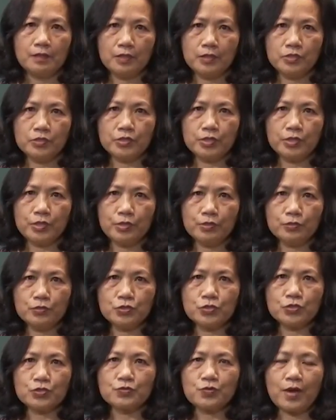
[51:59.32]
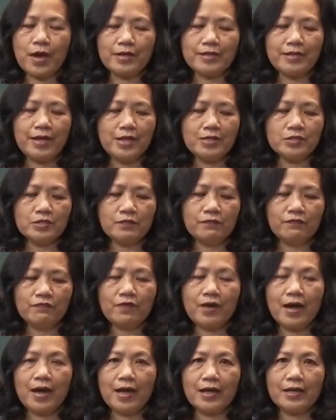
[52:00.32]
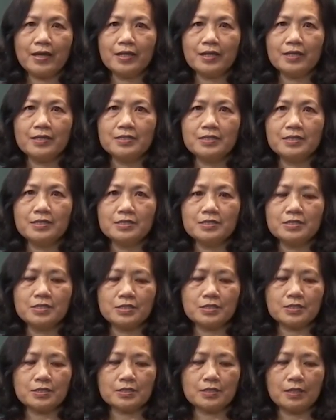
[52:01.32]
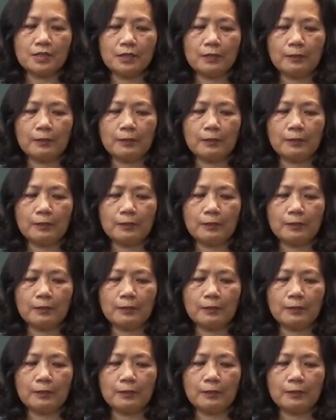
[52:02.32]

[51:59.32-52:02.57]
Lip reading: is used to identify learners'